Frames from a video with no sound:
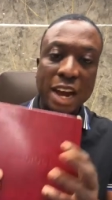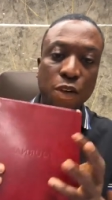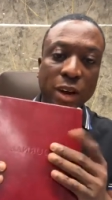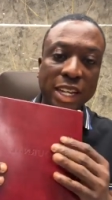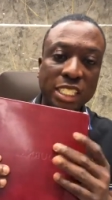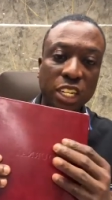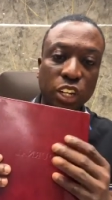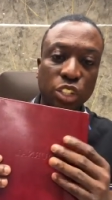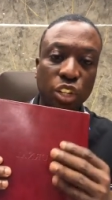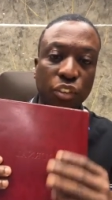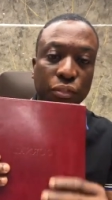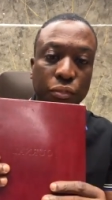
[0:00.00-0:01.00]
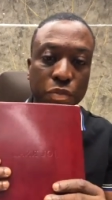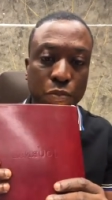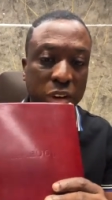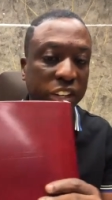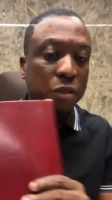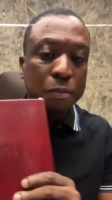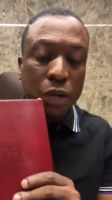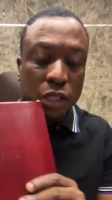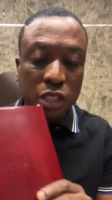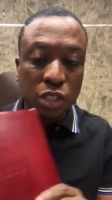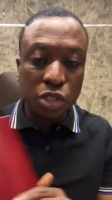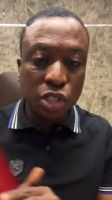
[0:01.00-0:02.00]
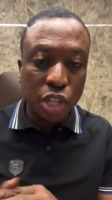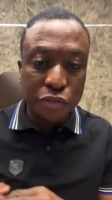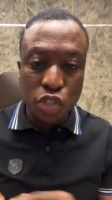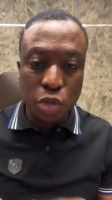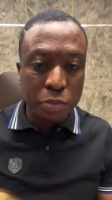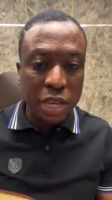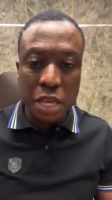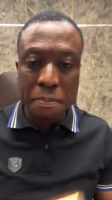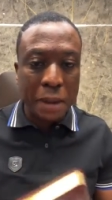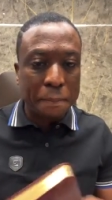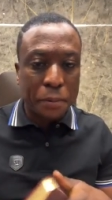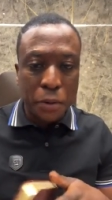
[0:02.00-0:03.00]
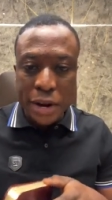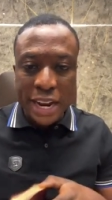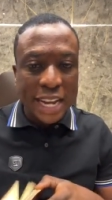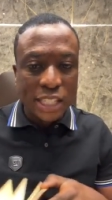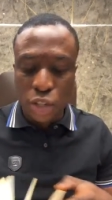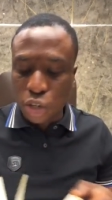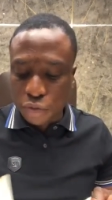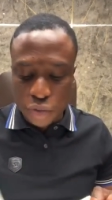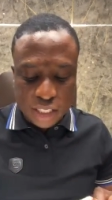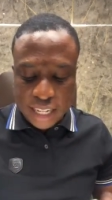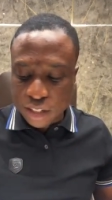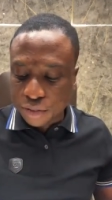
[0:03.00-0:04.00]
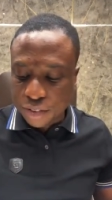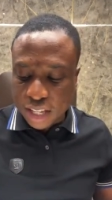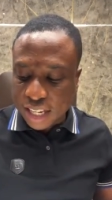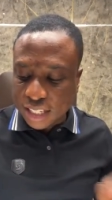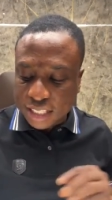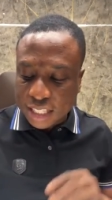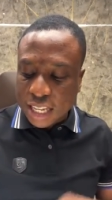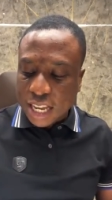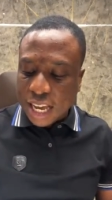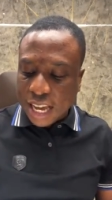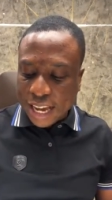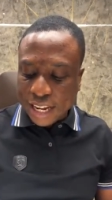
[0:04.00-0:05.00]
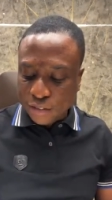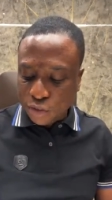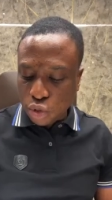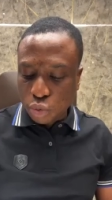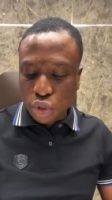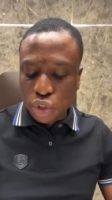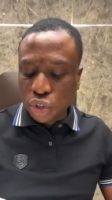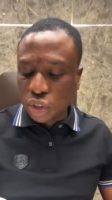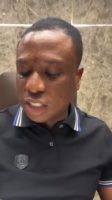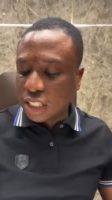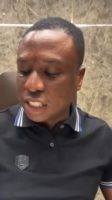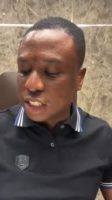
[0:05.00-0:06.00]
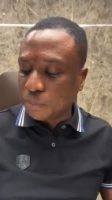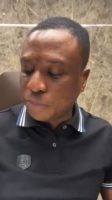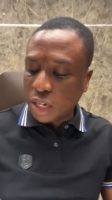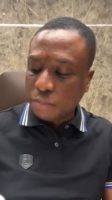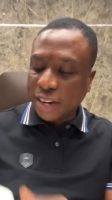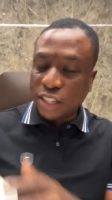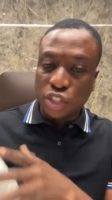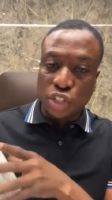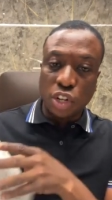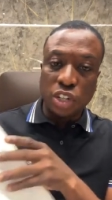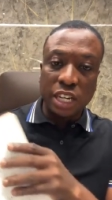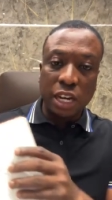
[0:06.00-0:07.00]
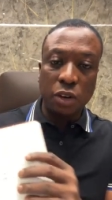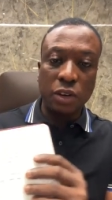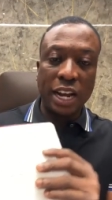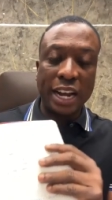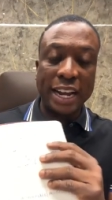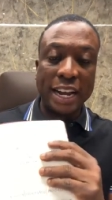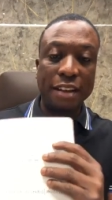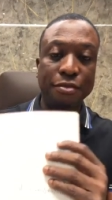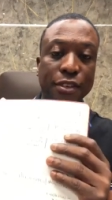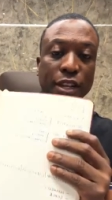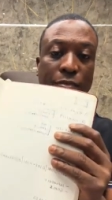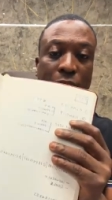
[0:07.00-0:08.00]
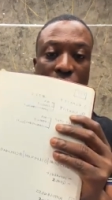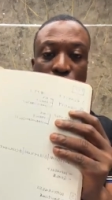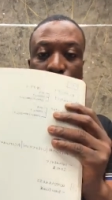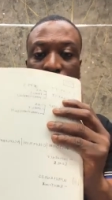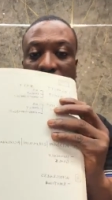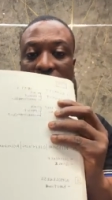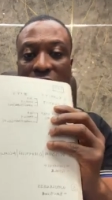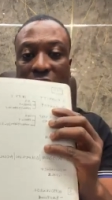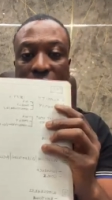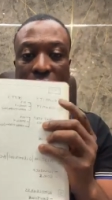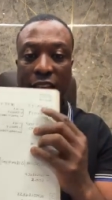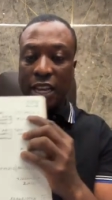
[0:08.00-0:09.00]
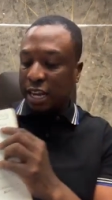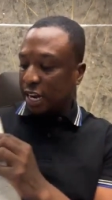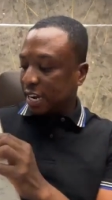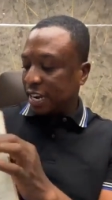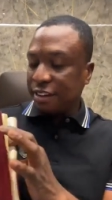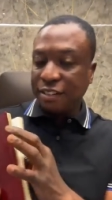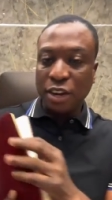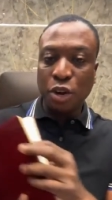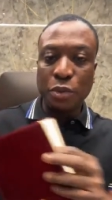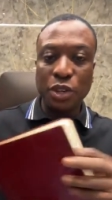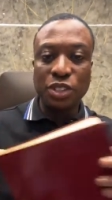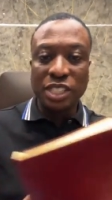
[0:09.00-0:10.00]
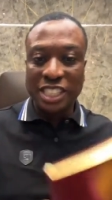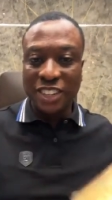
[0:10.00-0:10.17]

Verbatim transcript: I write a lot of very personal stuff to me, my prayers, all of those kind of things. And you will notice something in my journal. I have, um, I don't know if you can see, I have, I hope you don't